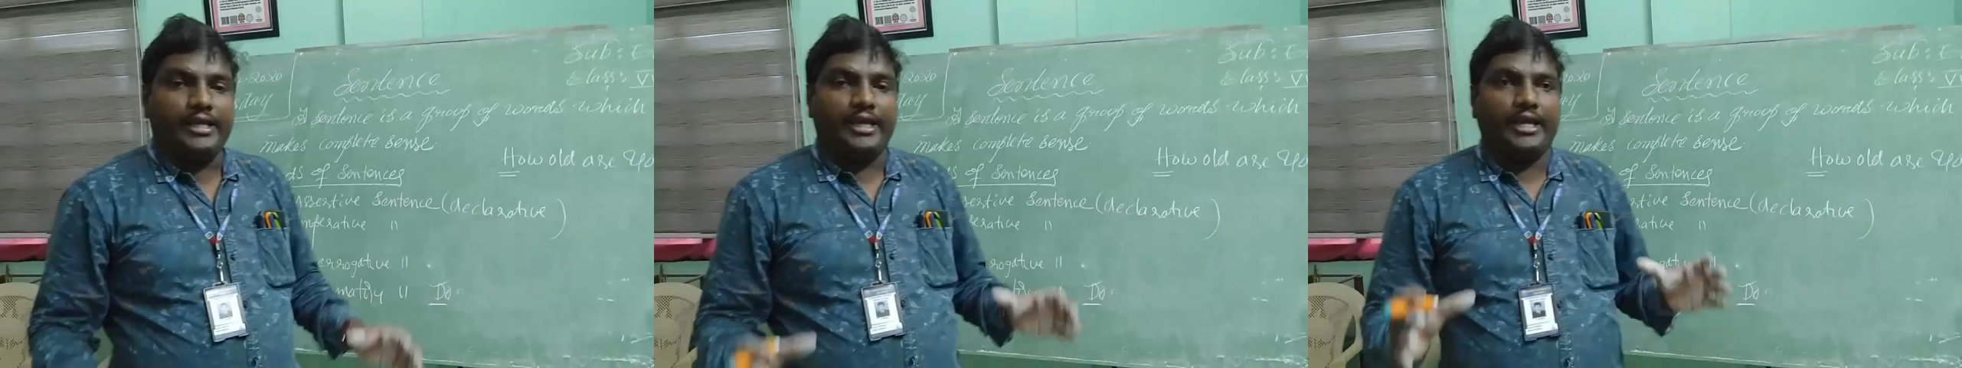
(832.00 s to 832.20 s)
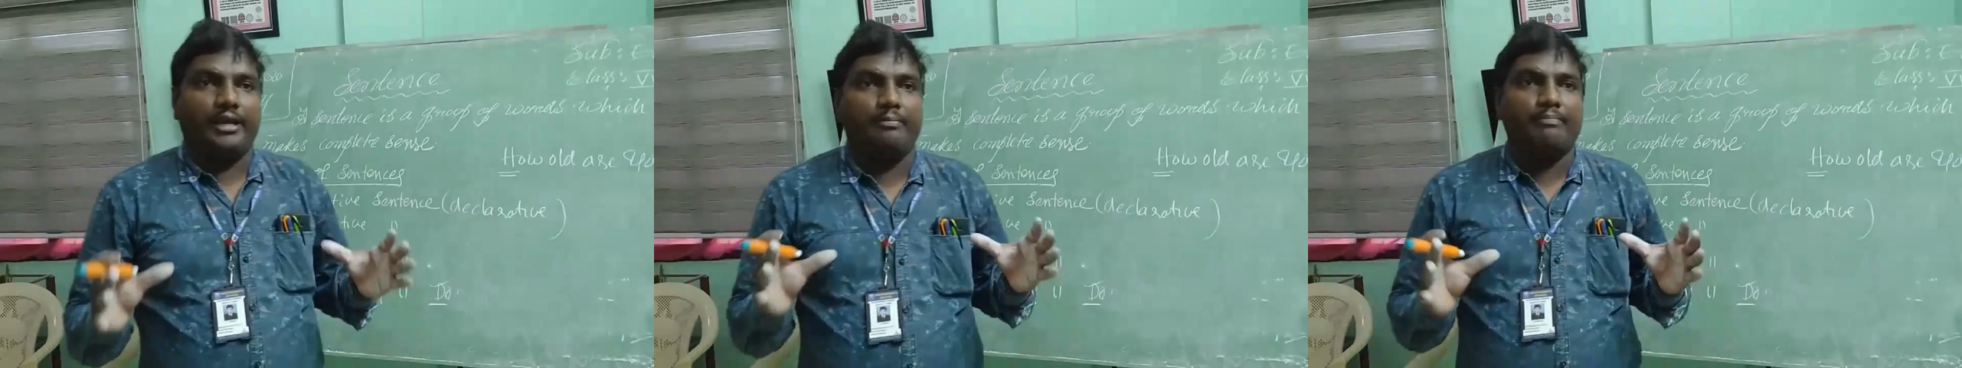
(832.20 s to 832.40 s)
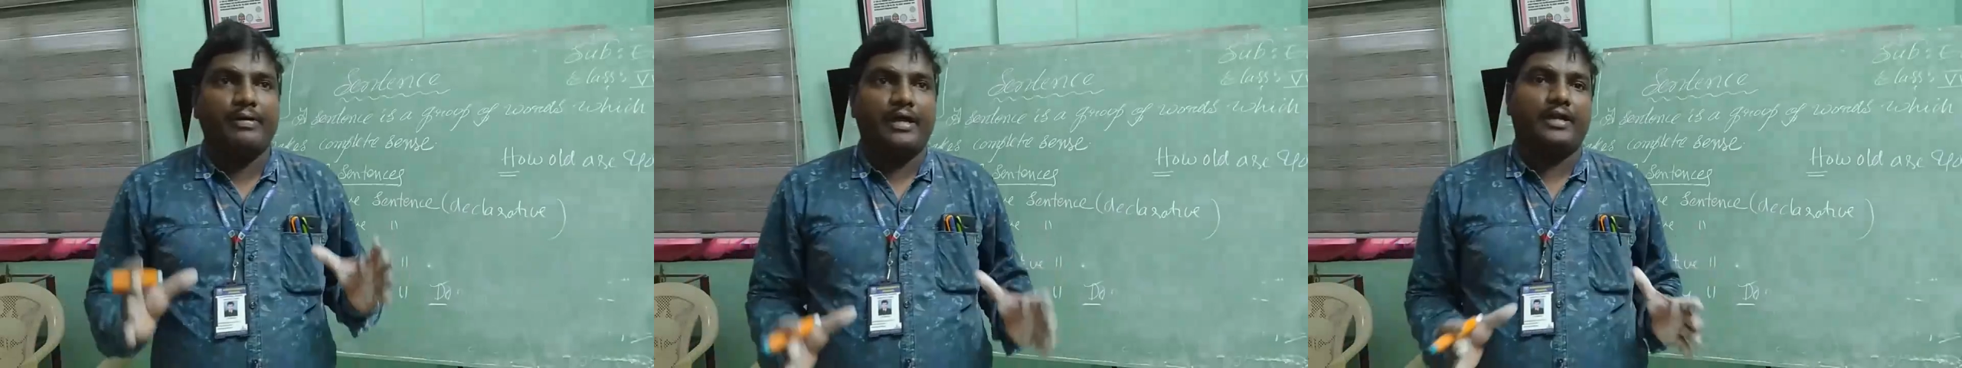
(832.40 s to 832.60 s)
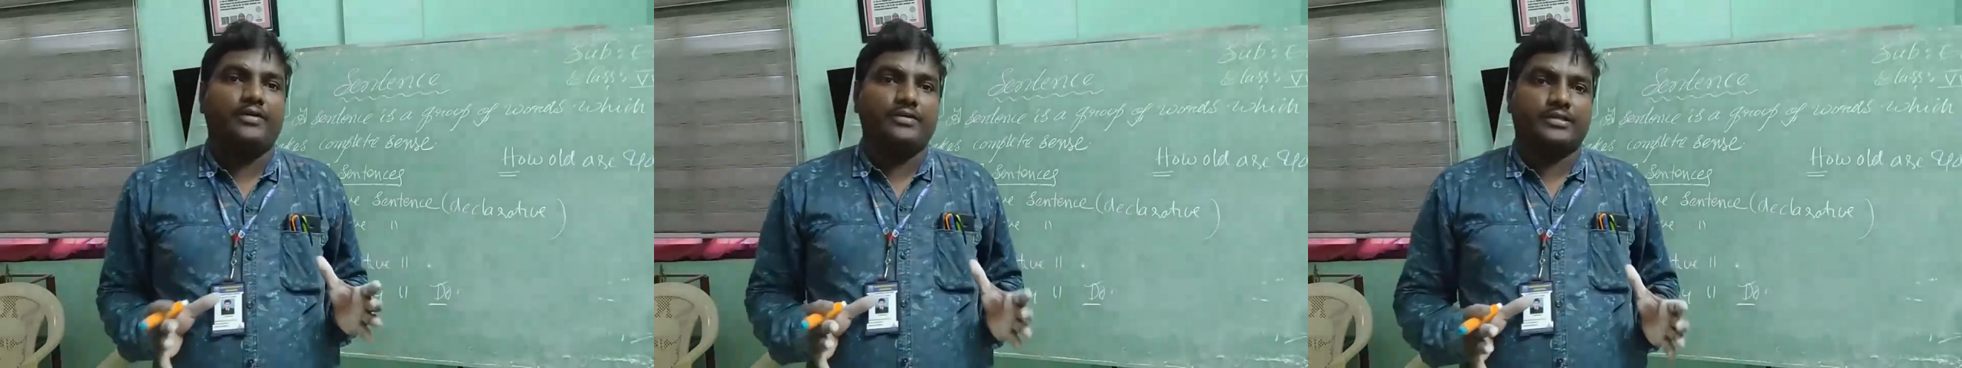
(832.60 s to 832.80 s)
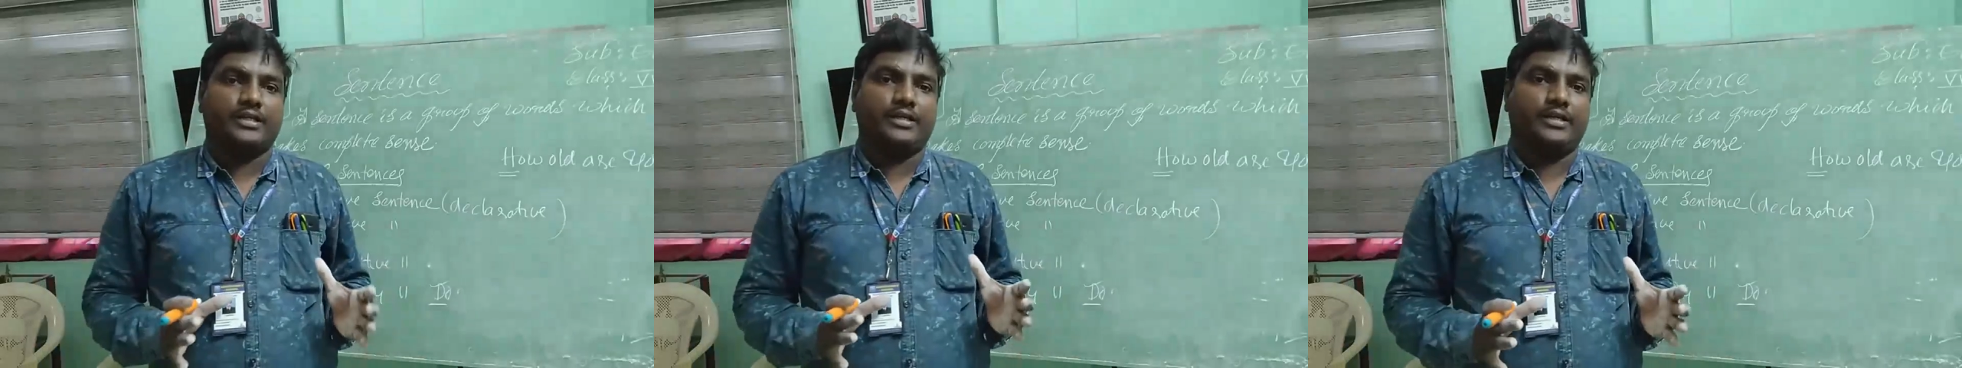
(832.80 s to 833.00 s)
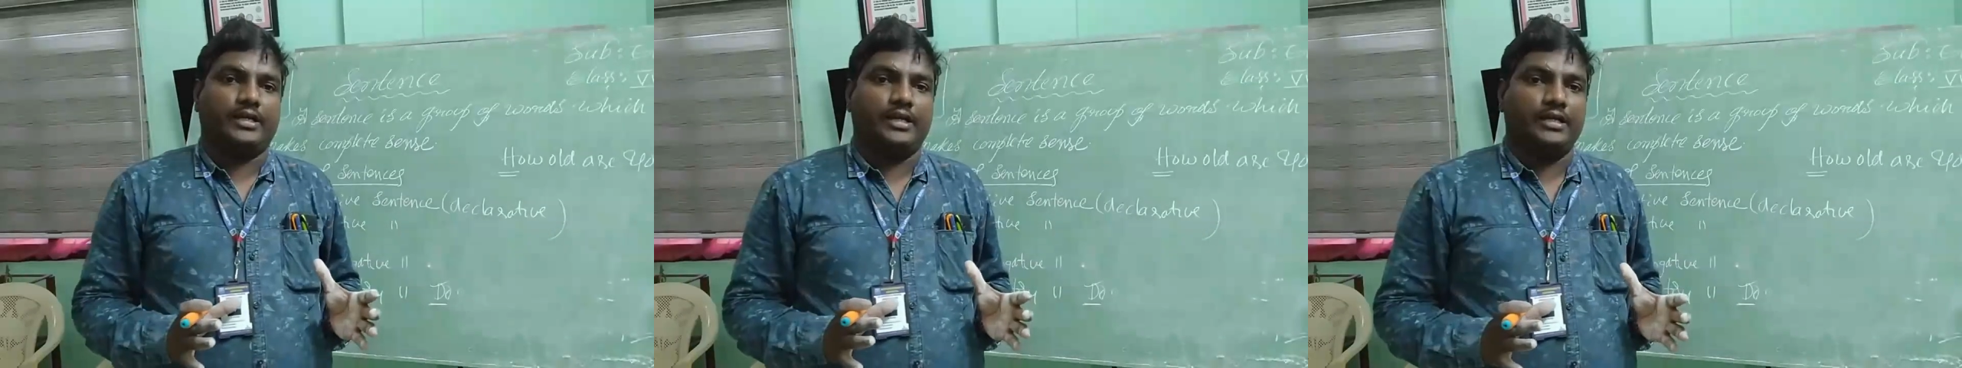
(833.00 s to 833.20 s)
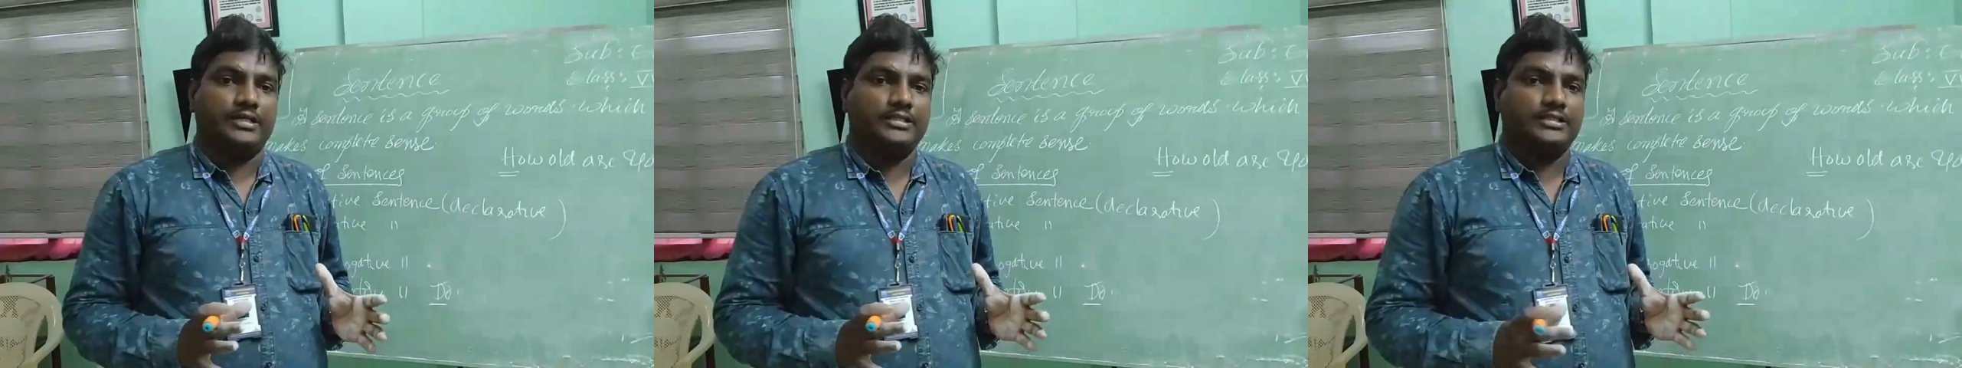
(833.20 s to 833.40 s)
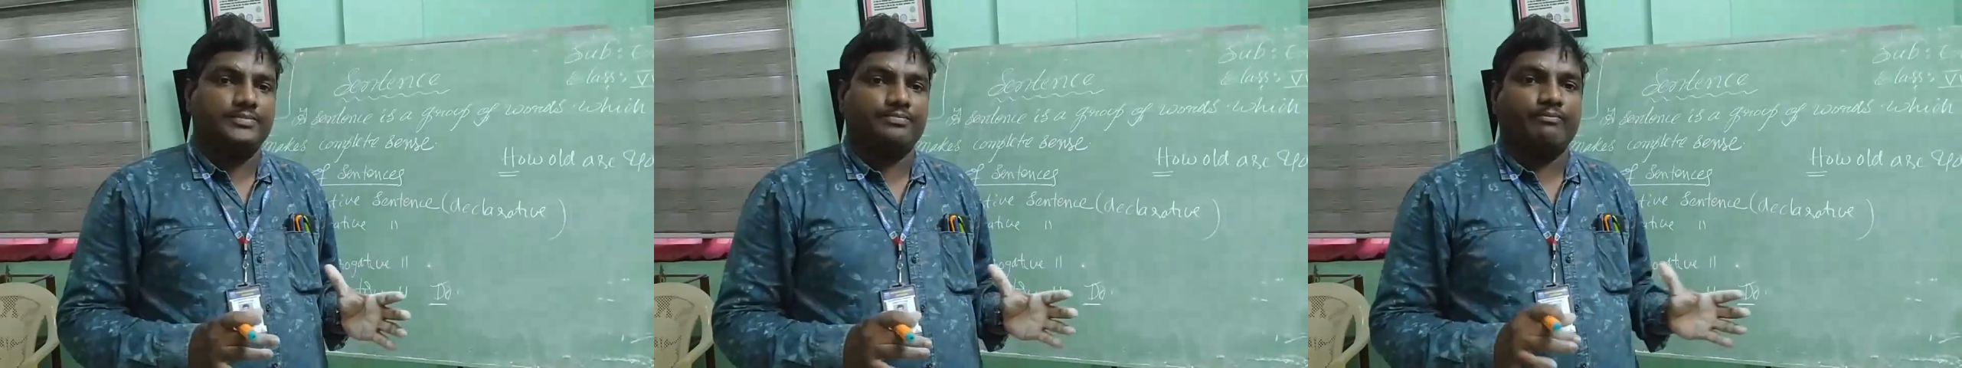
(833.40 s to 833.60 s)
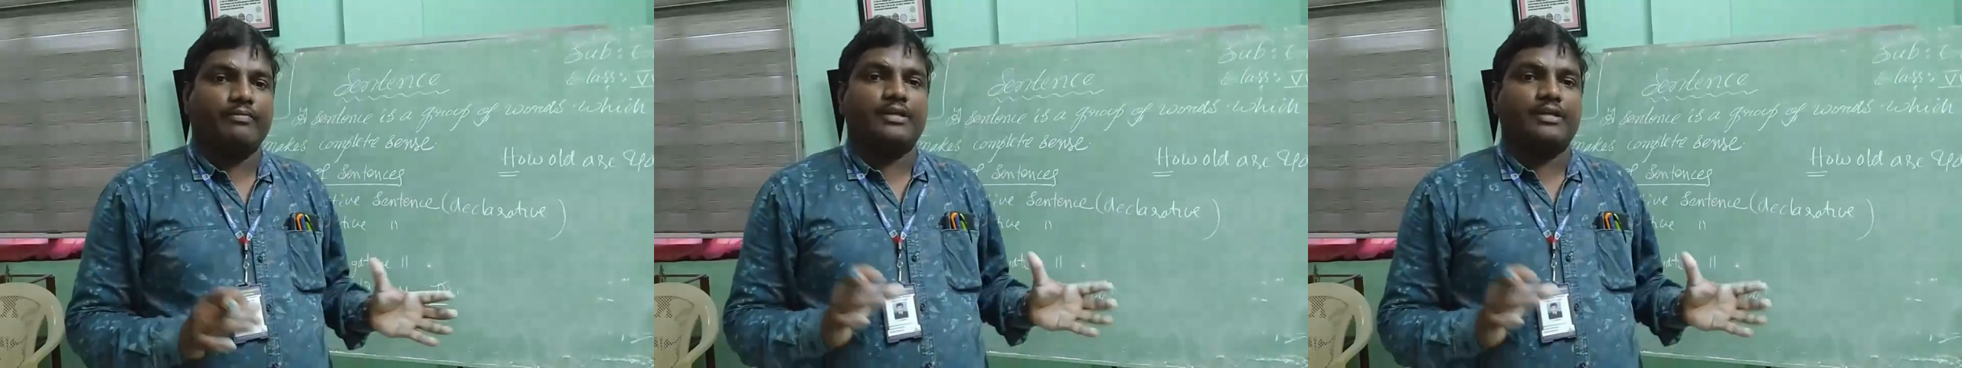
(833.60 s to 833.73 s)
An imperative sentence